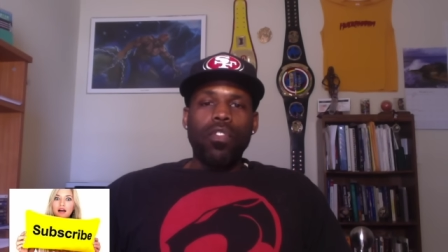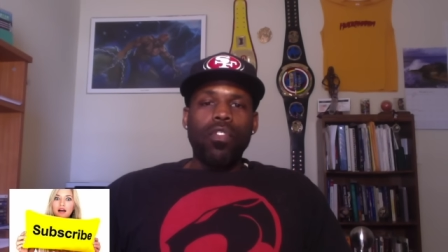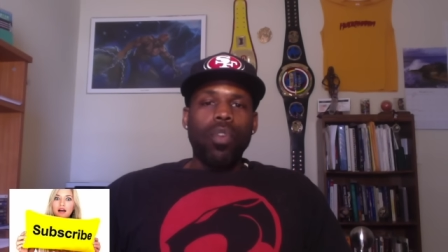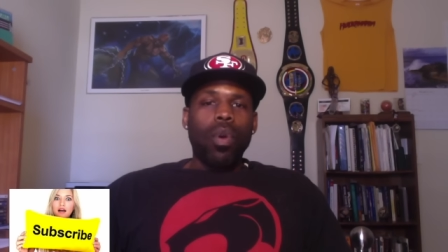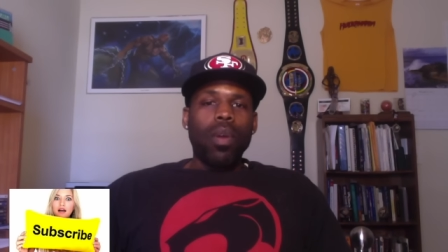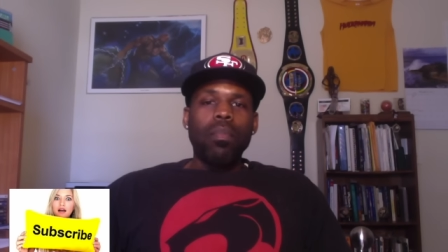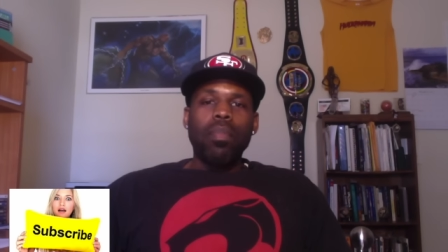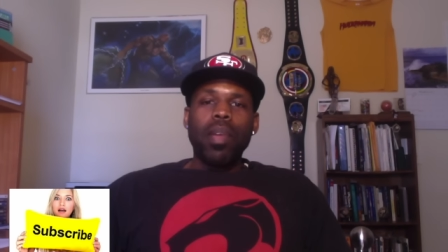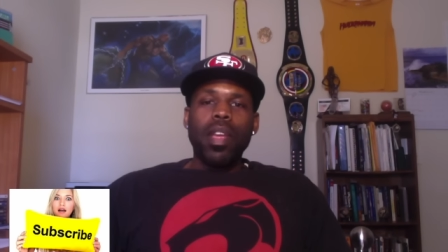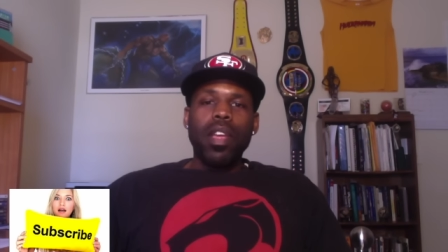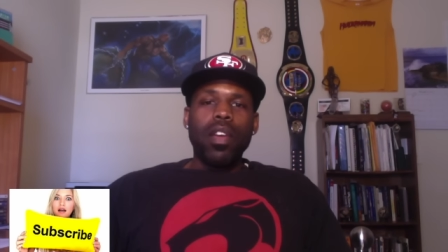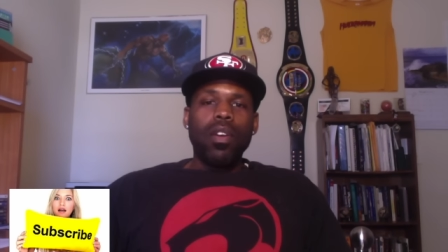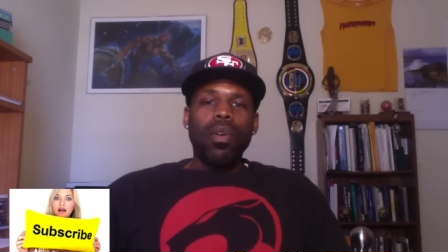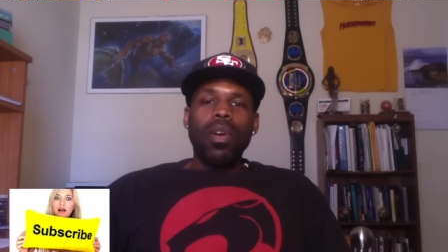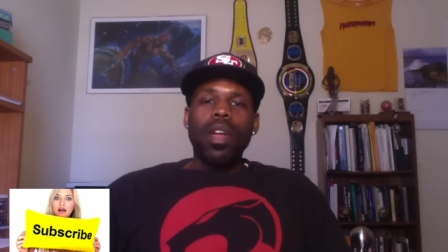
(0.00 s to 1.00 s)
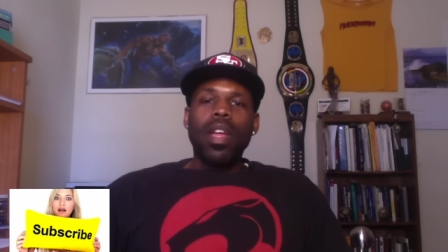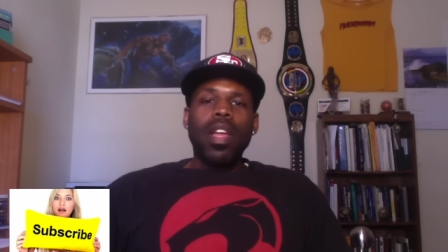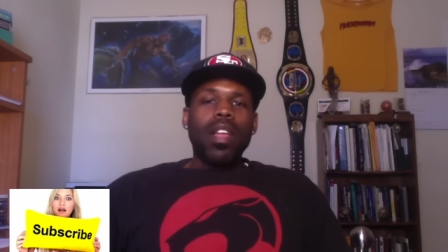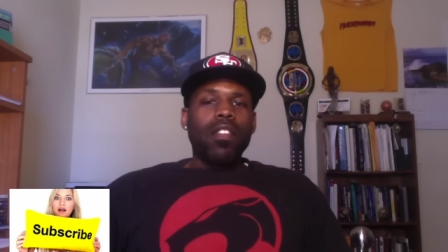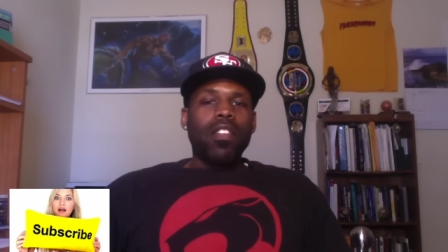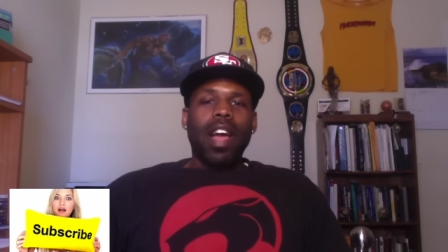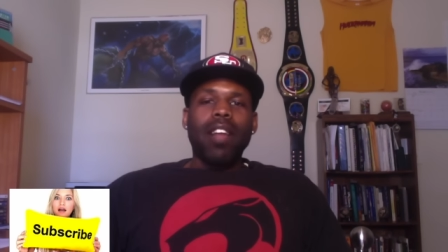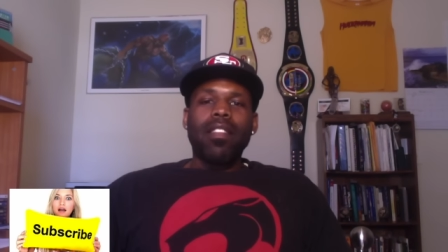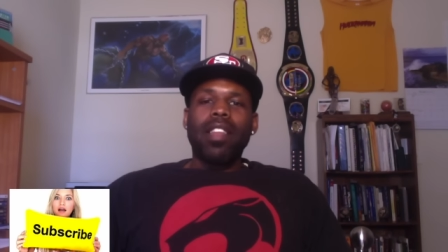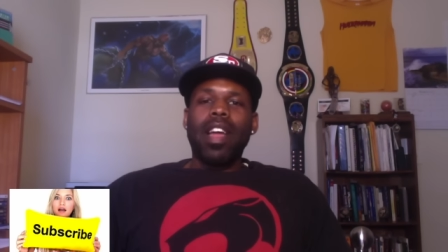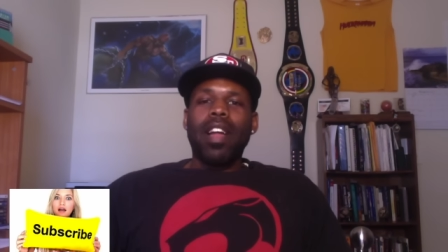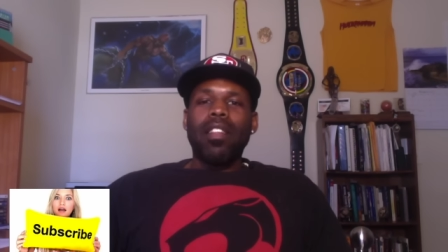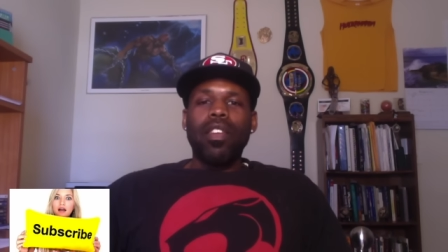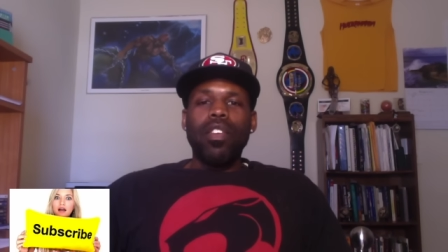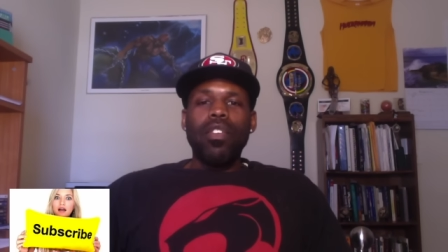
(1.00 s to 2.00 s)
Jordan Peele, shouts
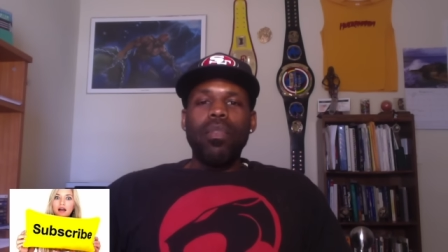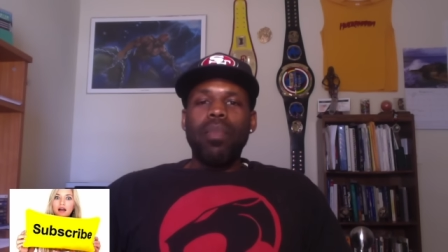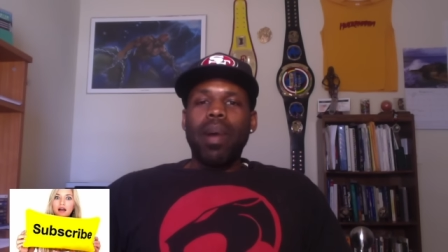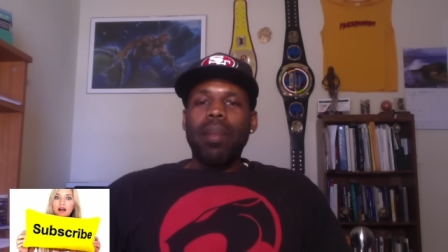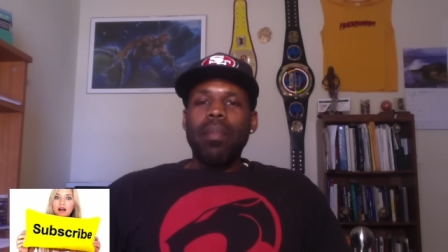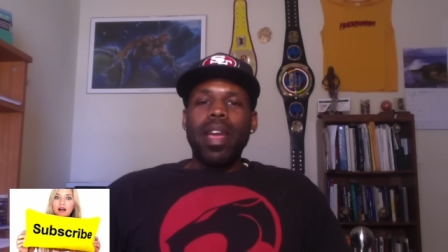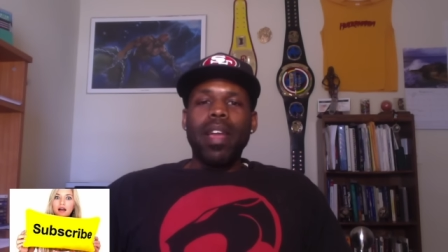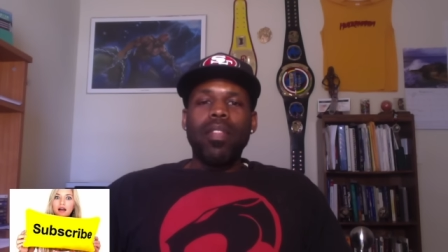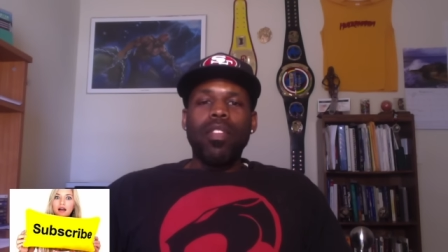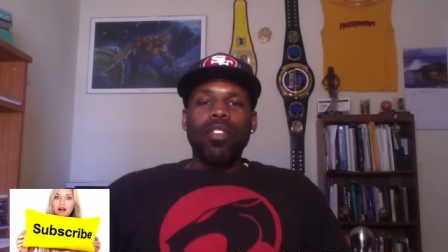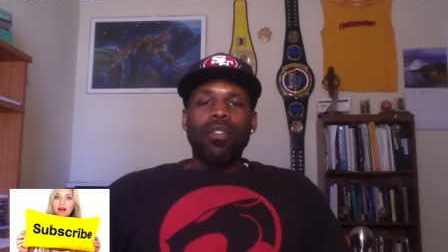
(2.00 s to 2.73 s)
out to you, my man.